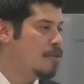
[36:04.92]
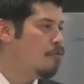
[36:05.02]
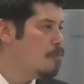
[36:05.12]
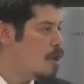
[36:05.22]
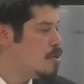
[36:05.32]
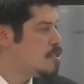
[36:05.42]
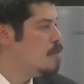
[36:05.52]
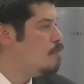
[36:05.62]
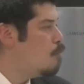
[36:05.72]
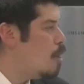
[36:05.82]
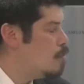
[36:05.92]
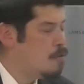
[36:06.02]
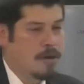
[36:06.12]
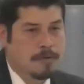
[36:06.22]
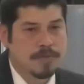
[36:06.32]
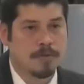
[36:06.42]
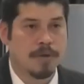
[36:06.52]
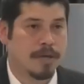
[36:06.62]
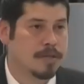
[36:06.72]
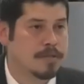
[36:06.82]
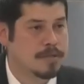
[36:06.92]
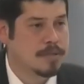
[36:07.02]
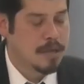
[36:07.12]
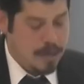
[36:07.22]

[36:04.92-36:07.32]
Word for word: and you remind yourself, why do I homeschool my kids?